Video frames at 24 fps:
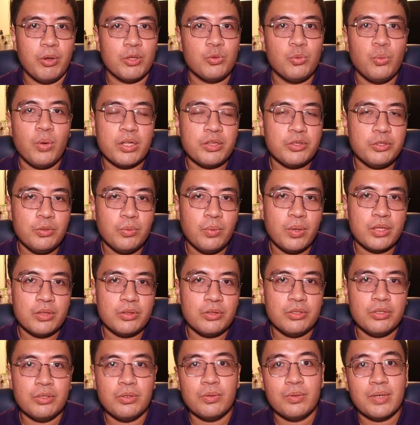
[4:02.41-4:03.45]
But what you want
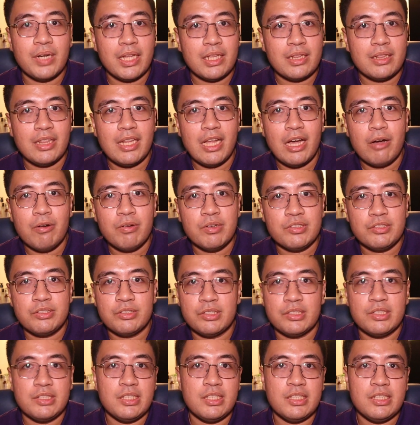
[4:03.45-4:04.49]
to know right now is
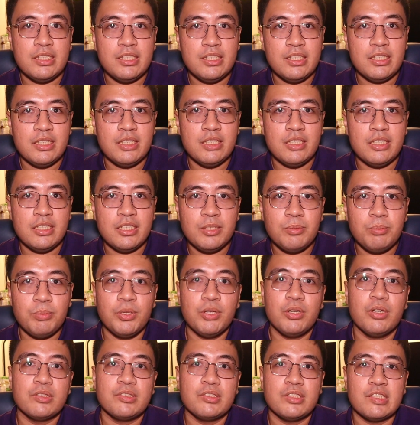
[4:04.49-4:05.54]
your TDEE
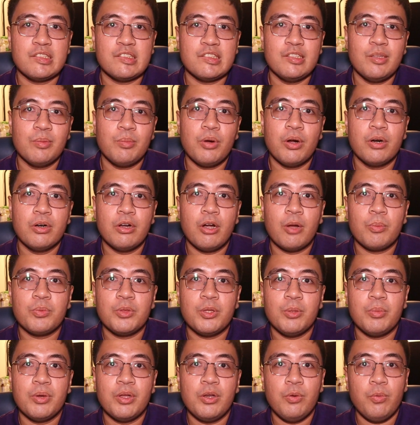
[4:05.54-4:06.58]
because it's the more
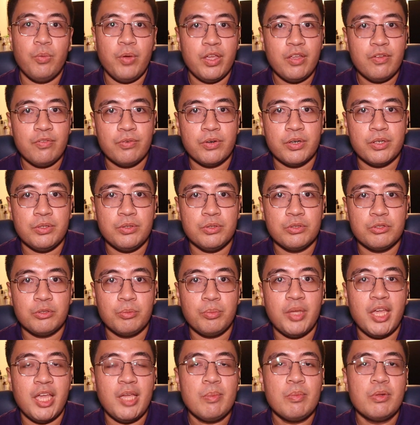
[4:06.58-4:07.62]
optimal way for you to
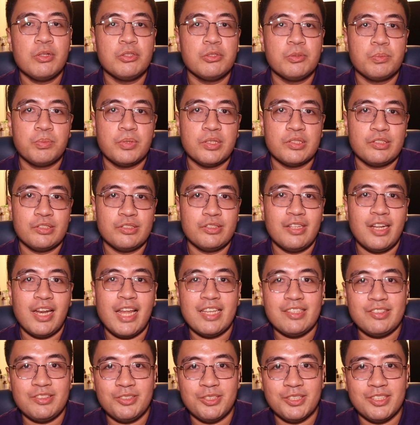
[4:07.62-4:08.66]
be able to
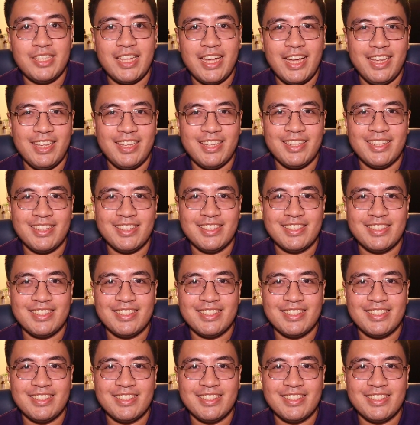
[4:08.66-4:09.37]
personalize your diet.